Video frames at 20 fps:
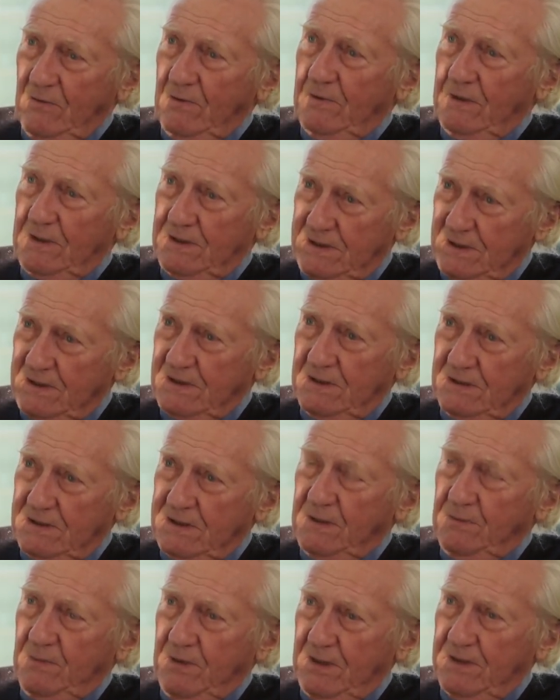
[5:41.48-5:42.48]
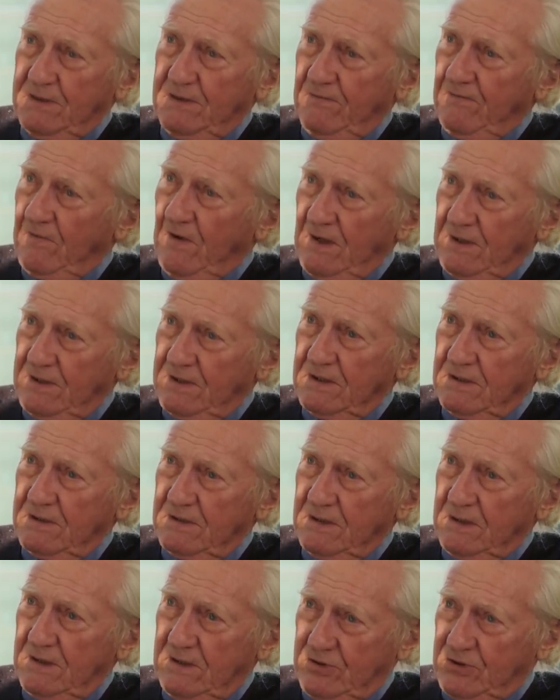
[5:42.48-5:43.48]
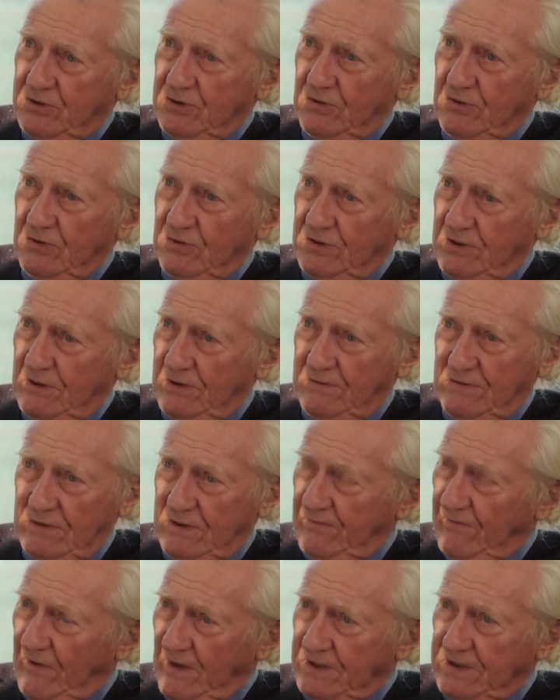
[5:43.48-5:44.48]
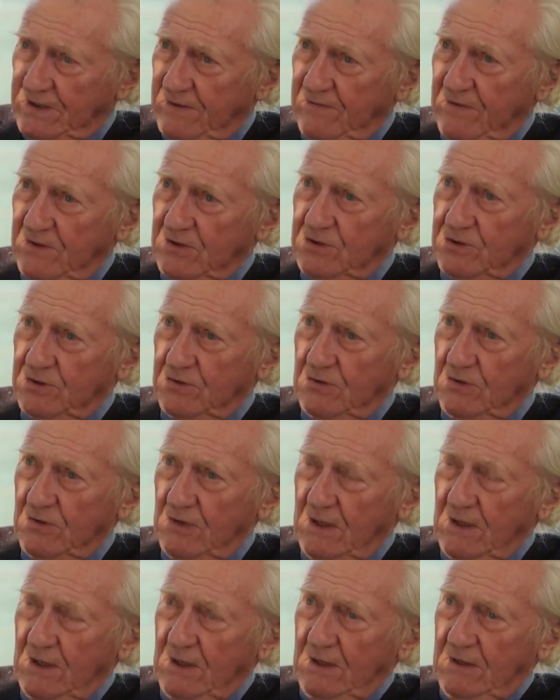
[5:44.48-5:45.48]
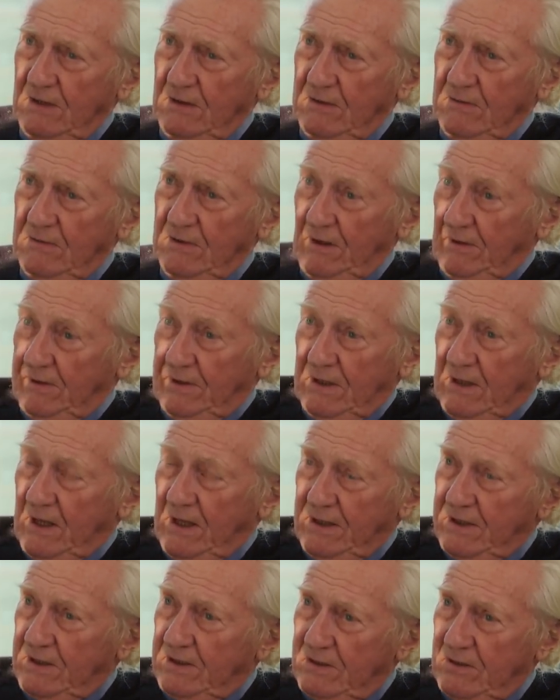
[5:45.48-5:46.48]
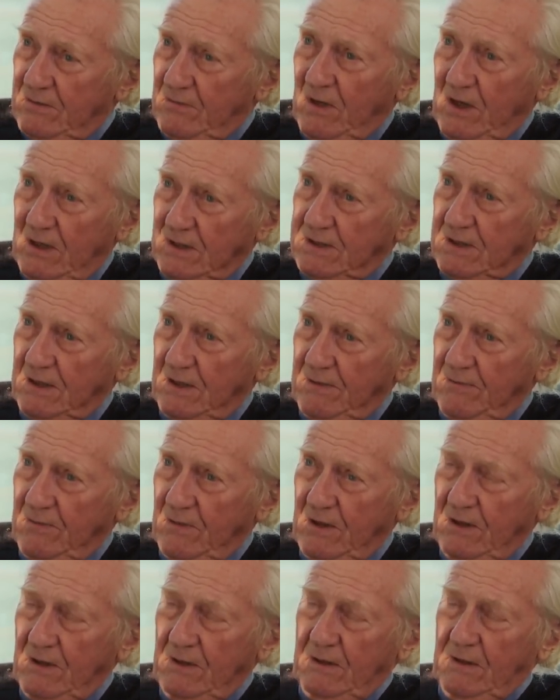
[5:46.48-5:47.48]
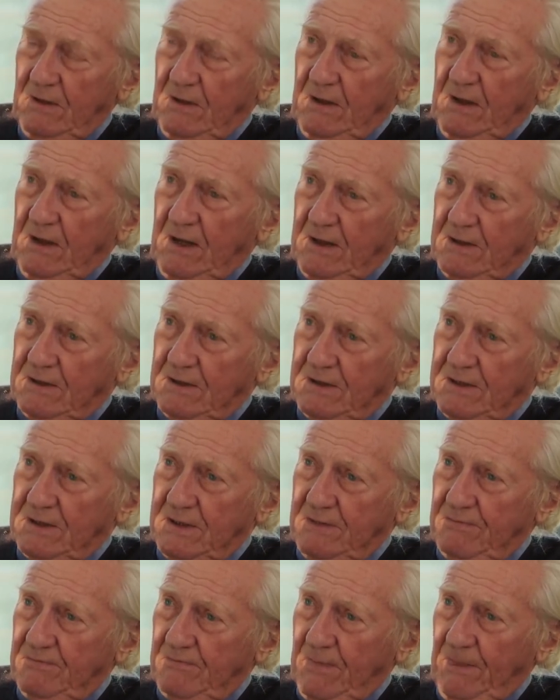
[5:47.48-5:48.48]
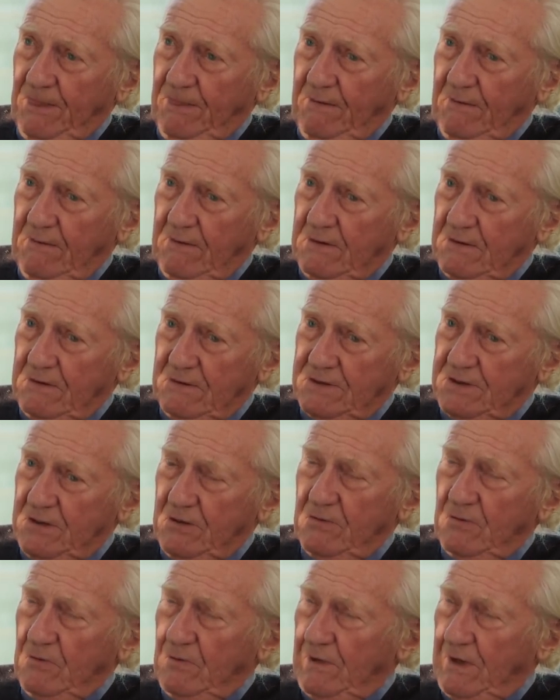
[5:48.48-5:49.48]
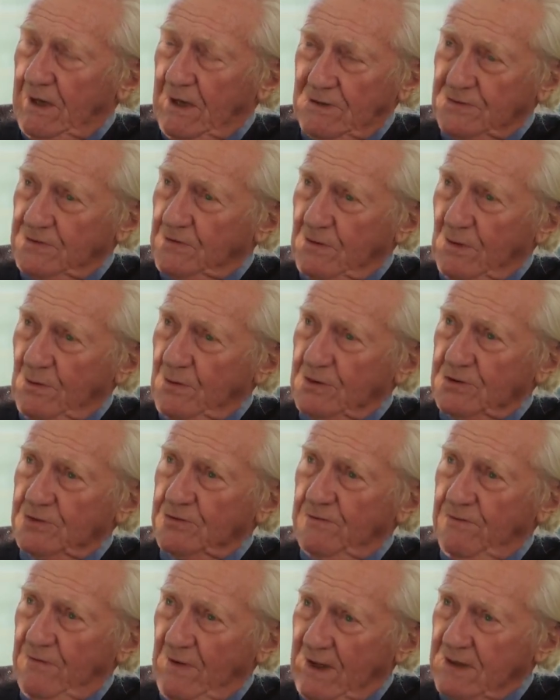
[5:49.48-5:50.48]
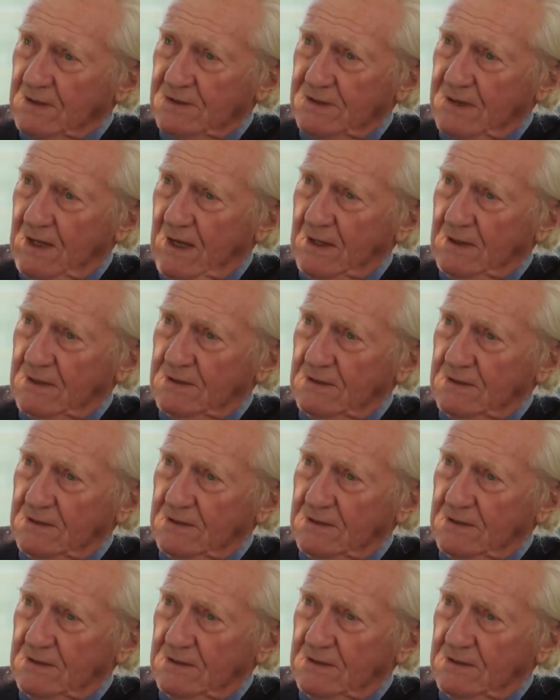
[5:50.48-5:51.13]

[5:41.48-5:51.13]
This is a deeply divided issue, a divisive issue, nothing like it in my time. And so the House of Commons reflects that.